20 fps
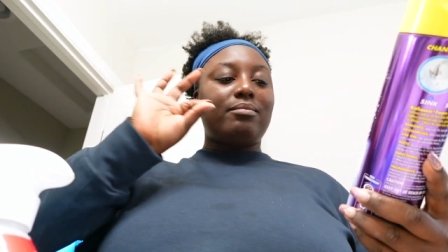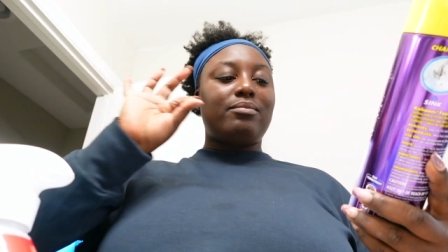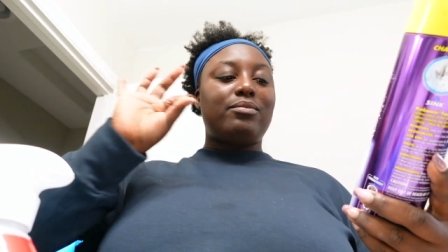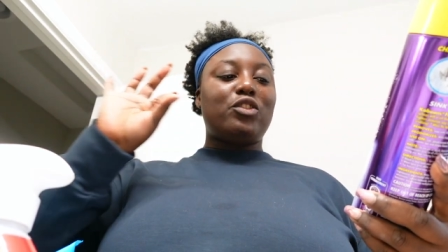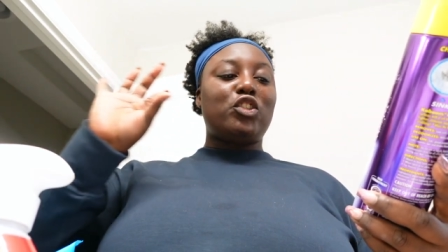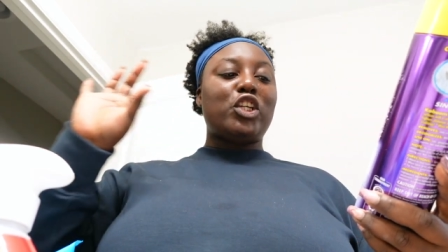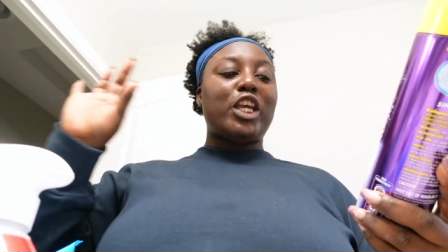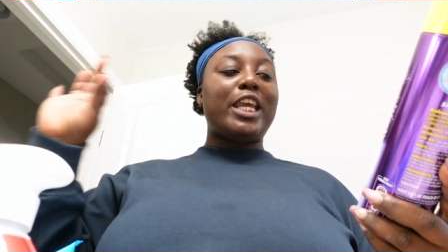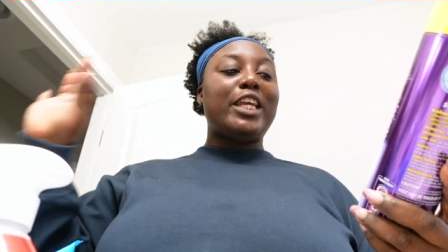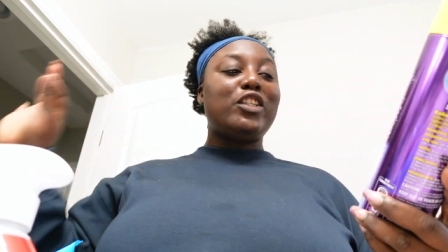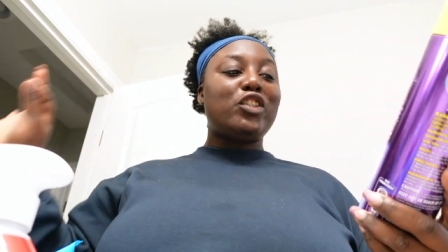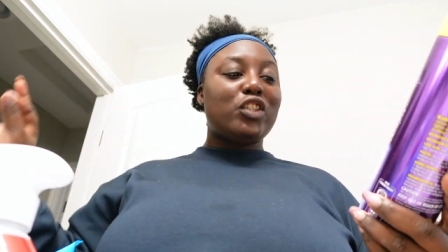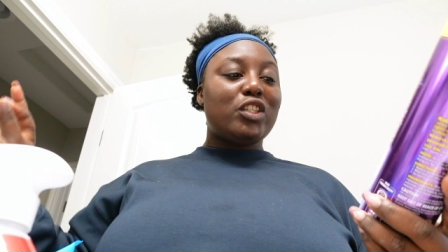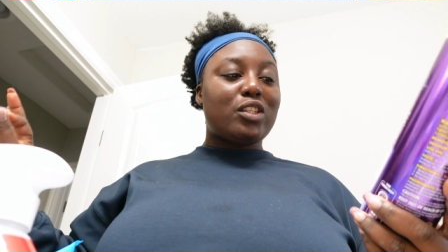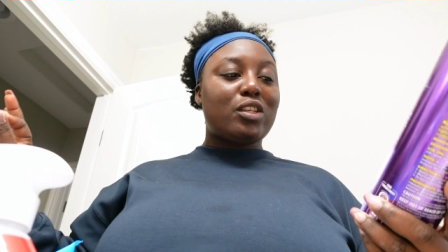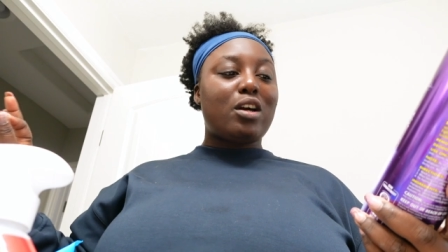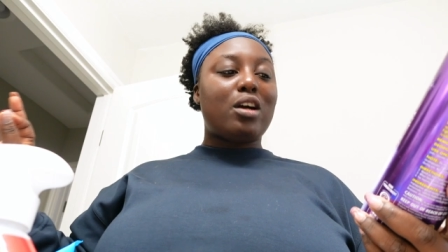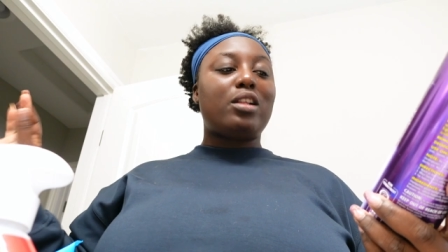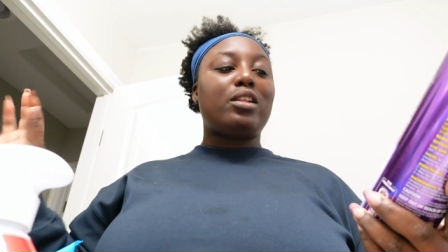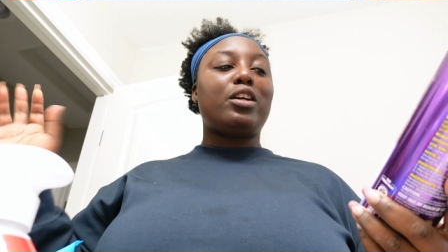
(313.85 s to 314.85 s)
changes
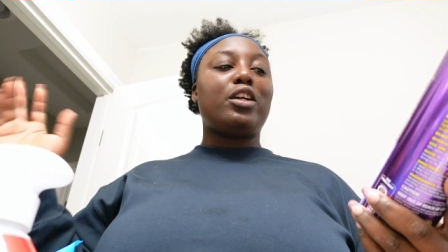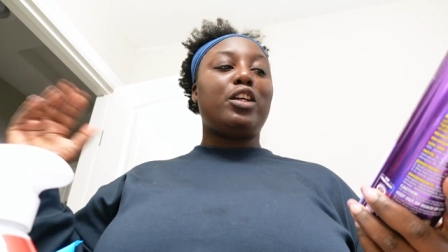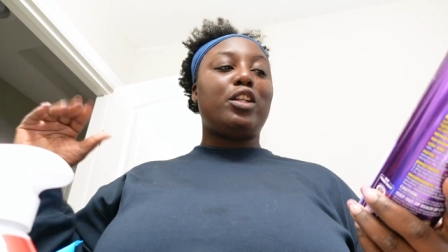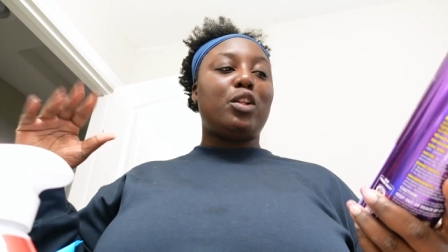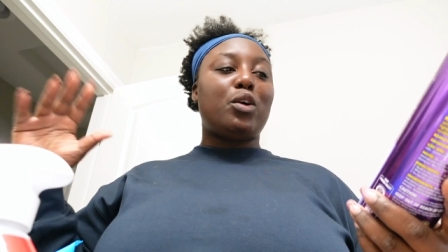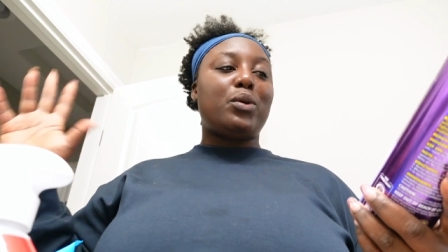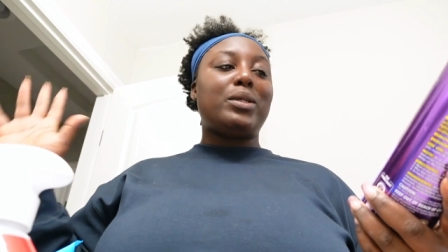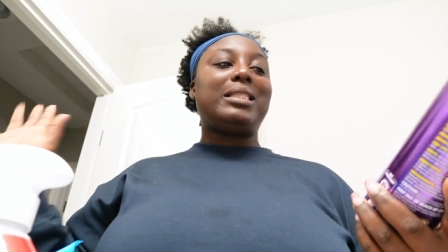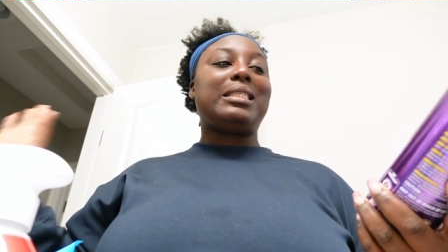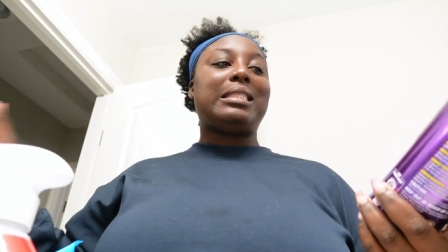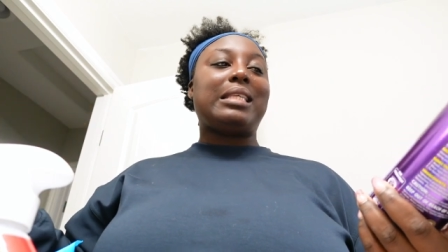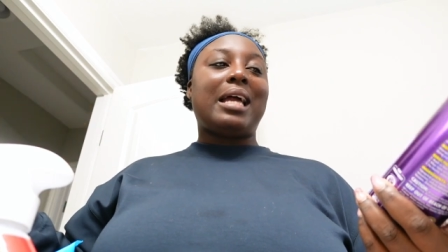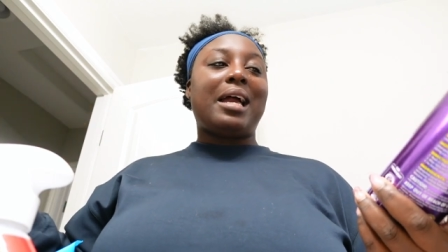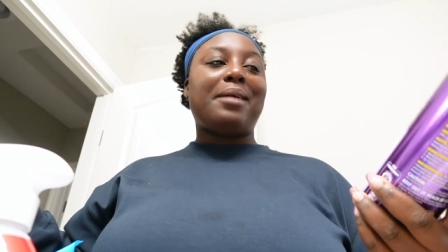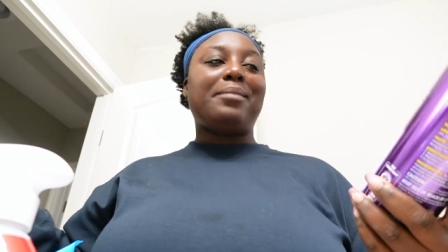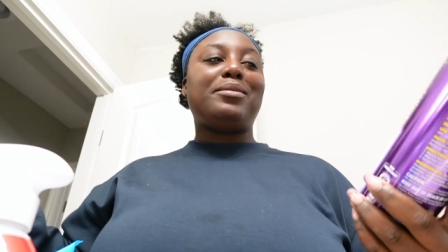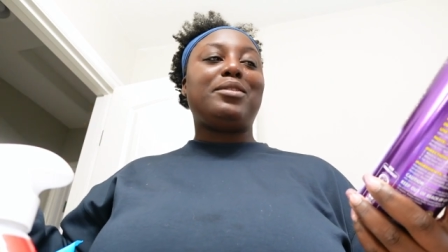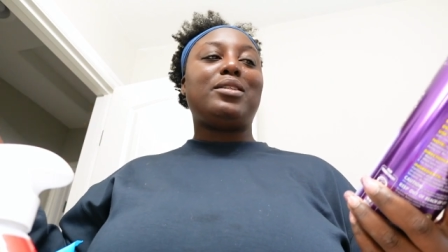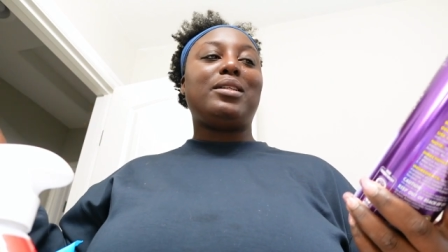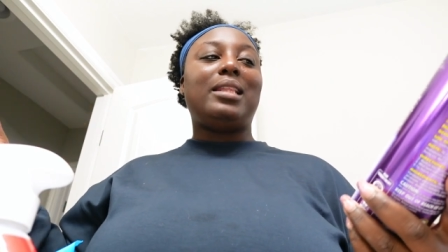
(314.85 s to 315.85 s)
color, you know it's
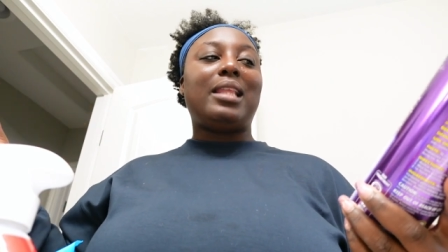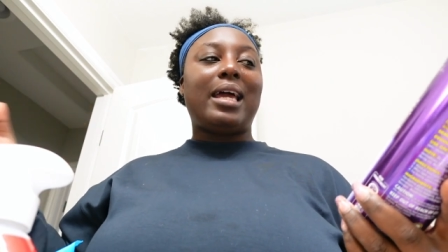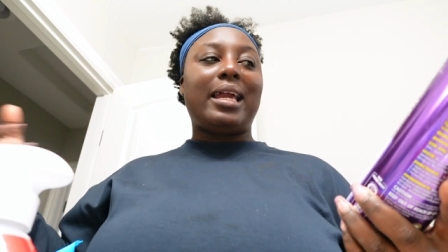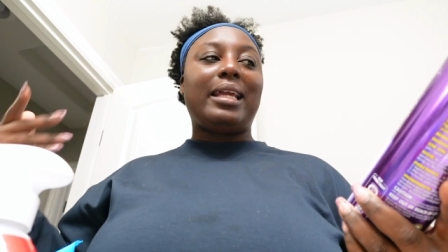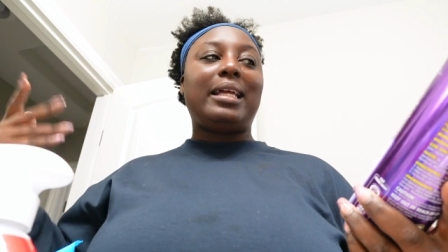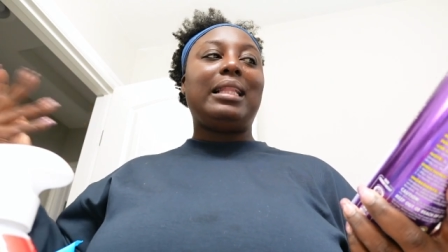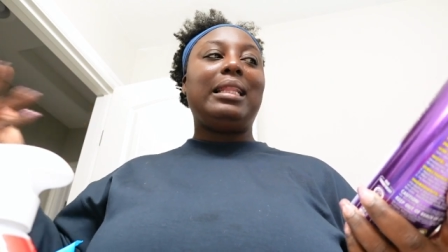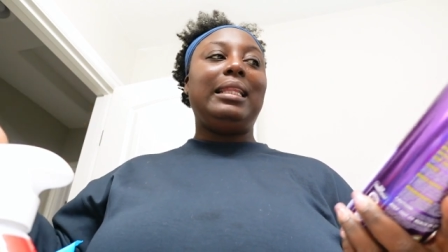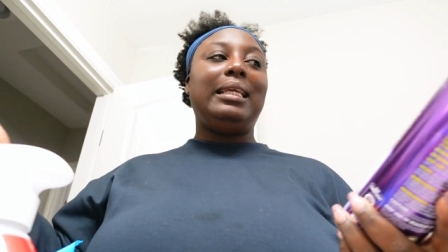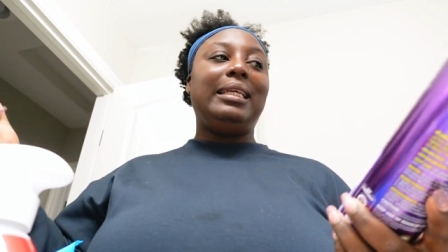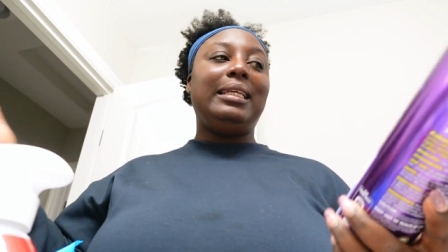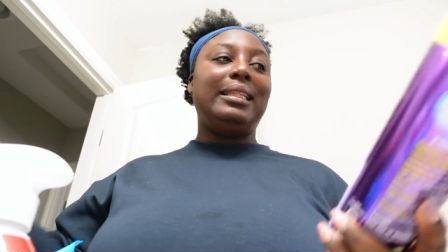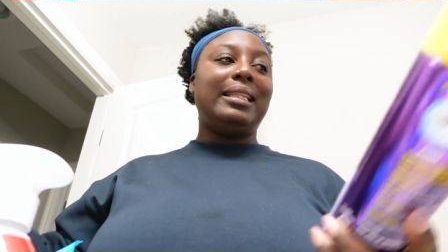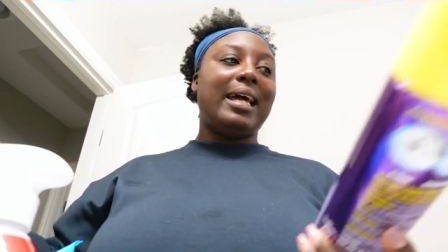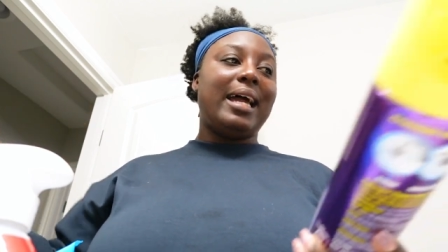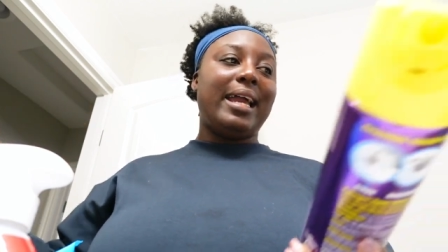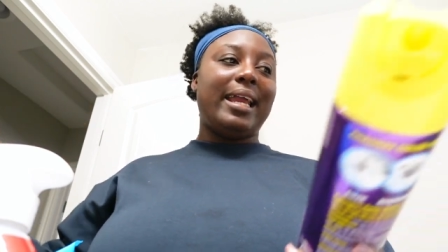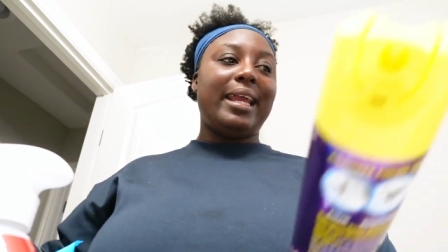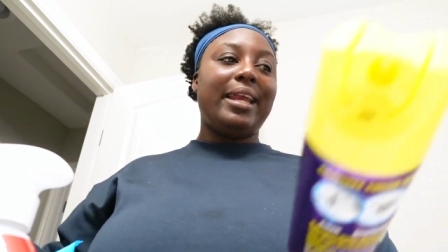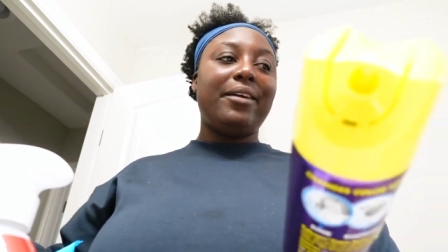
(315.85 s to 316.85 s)
time to like clean
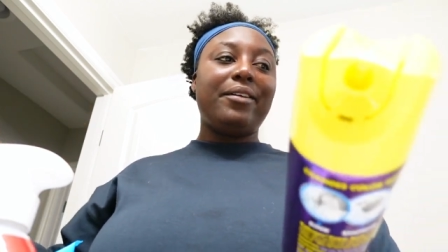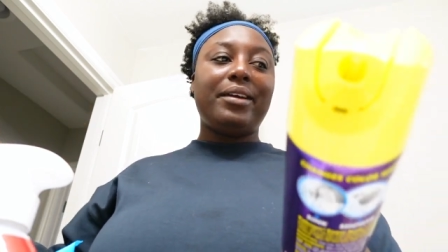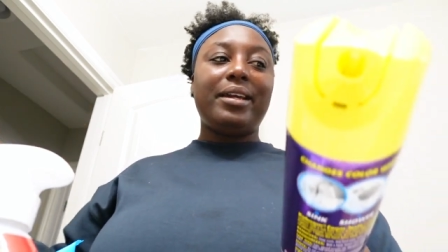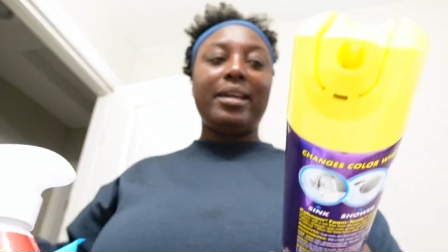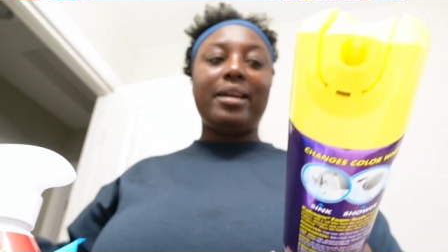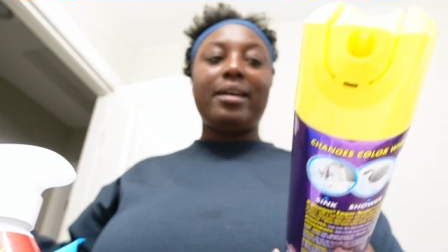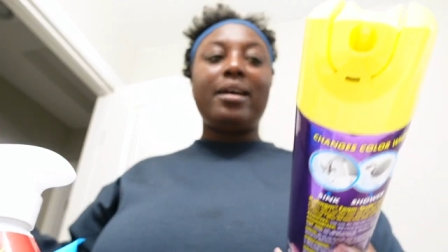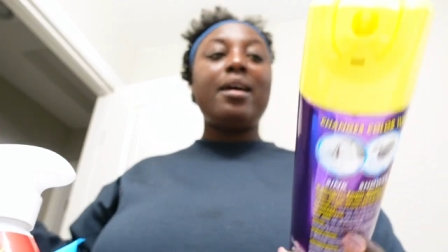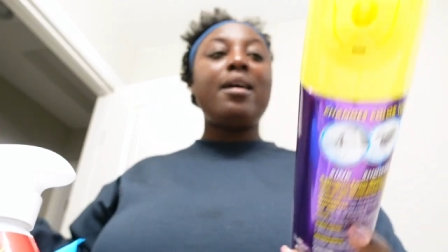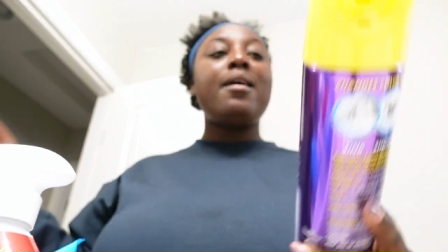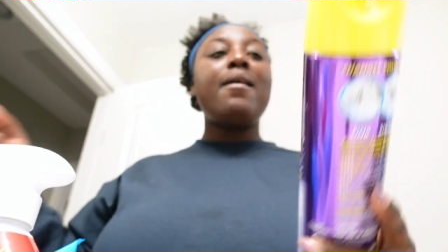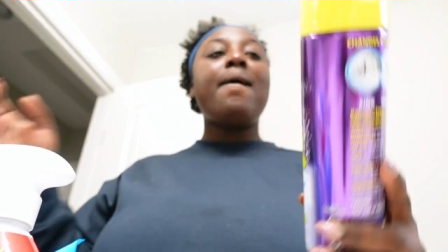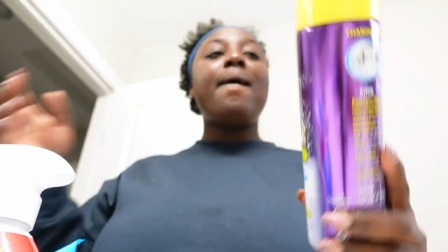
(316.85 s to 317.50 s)
that area.